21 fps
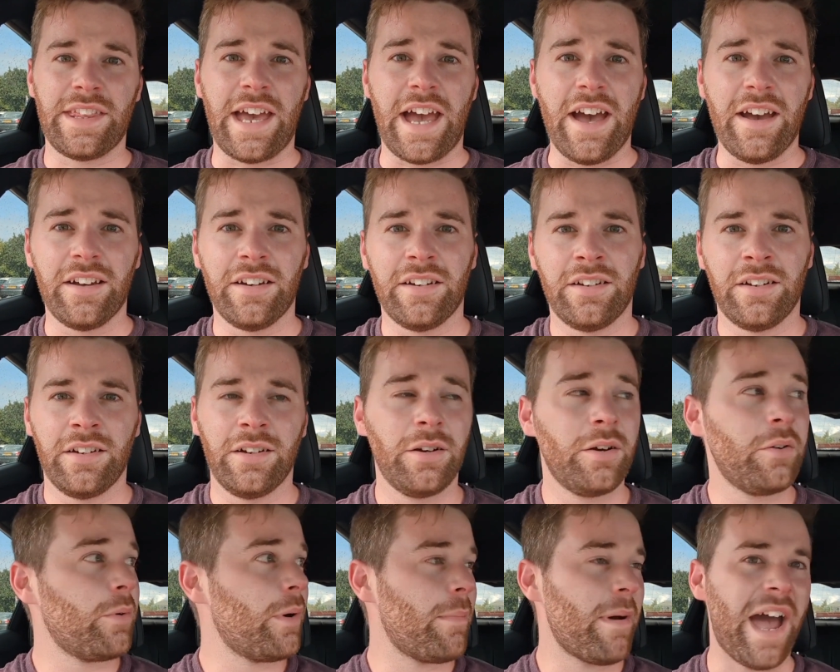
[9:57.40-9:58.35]

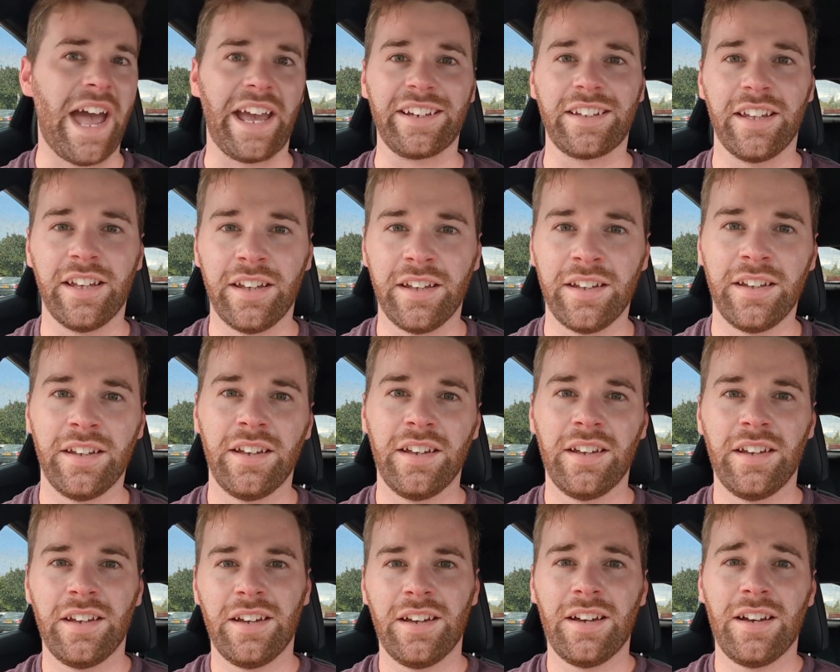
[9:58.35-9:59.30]
that, we're back.
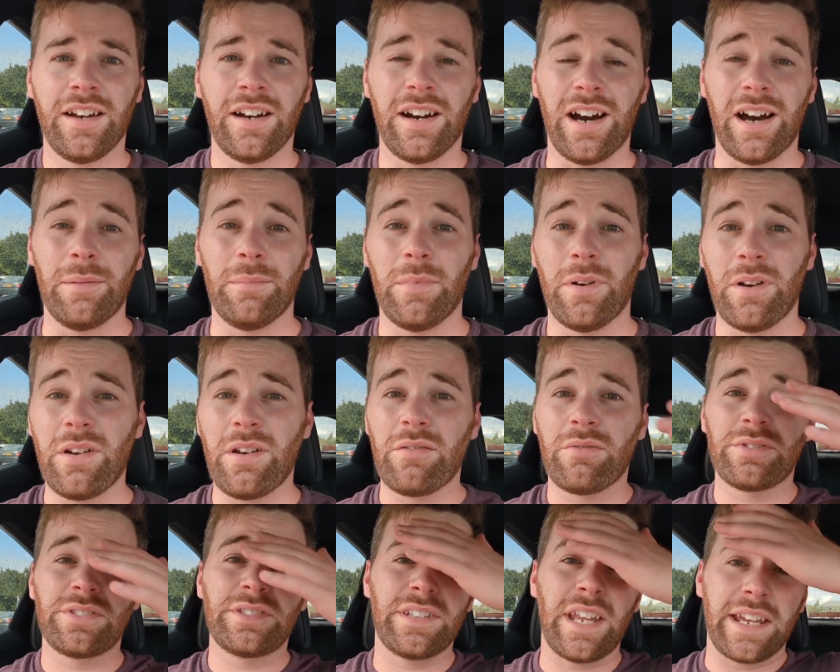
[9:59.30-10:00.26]
I'm
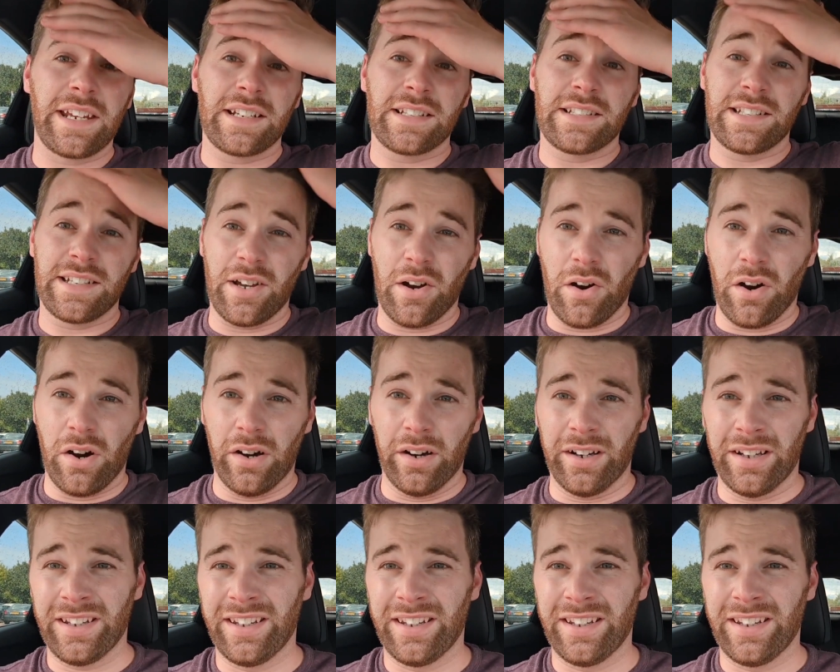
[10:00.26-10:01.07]
ridiculously hot.